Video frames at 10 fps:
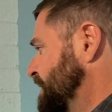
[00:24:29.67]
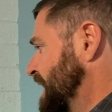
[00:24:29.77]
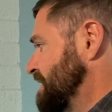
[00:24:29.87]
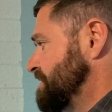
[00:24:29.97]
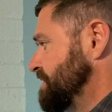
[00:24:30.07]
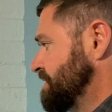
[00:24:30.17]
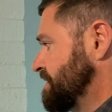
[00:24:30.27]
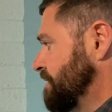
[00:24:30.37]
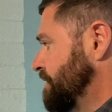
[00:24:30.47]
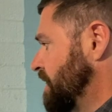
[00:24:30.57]
that's just
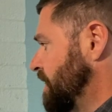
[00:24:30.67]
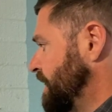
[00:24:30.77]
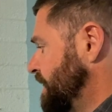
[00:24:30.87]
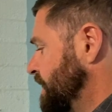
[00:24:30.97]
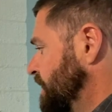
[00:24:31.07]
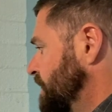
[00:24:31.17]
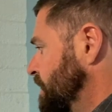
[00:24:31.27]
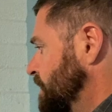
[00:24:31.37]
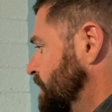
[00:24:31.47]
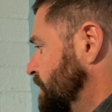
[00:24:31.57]
a very
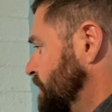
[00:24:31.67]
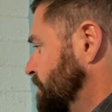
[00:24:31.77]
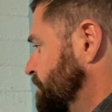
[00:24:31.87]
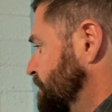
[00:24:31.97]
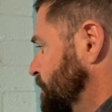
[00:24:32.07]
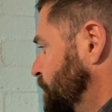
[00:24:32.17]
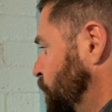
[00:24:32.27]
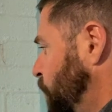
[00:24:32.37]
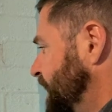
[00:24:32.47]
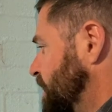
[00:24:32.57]

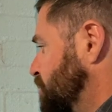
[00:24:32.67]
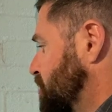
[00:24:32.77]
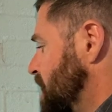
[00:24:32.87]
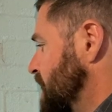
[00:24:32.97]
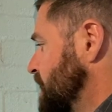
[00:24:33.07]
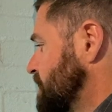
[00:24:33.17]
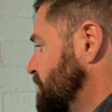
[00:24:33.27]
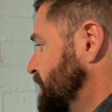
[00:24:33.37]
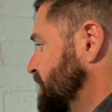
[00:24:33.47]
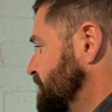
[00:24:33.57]
weak product to
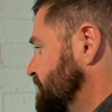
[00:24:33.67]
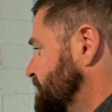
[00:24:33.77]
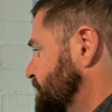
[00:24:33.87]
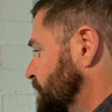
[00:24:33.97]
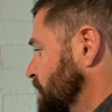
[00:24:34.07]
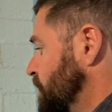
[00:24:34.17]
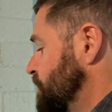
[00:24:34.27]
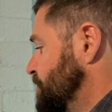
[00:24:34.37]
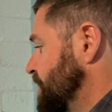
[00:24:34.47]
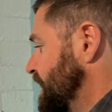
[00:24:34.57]
be used for
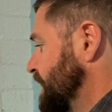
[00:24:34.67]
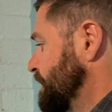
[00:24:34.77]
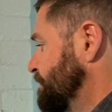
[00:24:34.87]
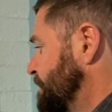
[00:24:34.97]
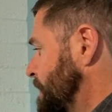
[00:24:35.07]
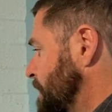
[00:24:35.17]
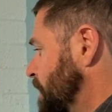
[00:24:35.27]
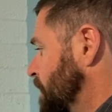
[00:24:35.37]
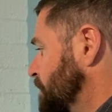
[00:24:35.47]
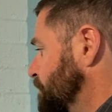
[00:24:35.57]
load shedding.
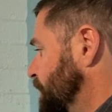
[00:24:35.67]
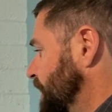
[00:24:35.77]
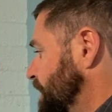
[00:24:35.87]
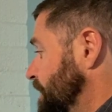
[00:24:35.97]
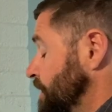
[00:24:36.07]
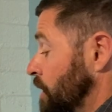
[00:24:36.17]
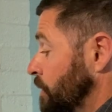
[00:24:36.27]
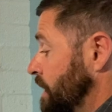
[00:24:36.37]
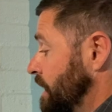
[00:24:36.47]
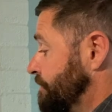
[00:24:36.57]
But
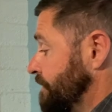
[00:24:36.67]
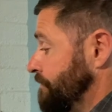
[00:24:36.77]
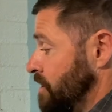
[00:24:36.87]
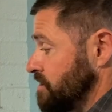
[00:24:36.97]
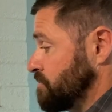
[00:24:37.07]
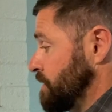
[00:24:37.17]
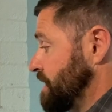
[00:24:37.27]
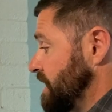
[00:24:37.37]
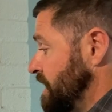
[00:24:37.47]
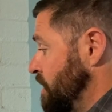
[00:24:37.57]
if it falls
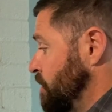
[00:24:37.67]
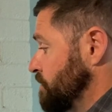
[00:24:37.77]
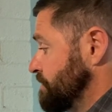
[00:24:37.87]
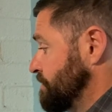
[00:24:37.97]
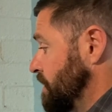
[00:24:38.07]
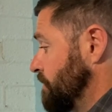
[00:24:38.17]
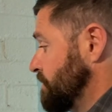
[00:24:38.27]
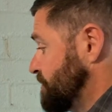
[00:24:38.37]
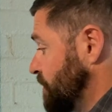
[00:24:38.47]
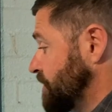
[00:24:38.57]
within those
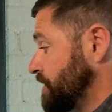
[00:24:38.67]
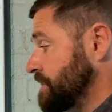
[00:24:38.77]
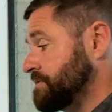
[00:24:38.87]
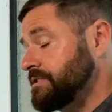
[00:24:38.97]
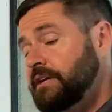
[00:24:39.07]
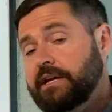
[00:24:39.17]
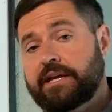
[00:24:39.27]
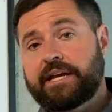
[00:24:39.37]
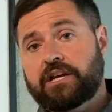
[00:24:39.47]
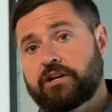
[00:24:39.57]
restrictions,
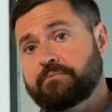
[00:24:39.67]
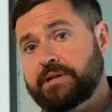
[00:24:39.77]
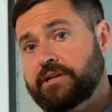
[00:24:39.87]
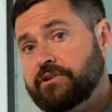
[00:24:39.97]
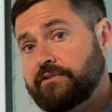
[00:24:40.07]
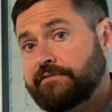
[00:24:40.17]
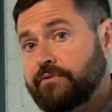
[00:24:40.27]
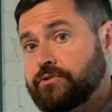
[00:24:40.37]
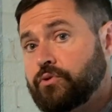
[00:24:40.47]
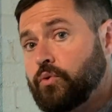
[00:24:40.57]
it could be a
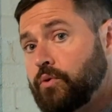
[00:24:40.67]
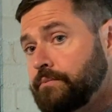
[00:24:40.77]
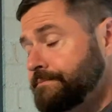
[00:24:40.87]
useful tool.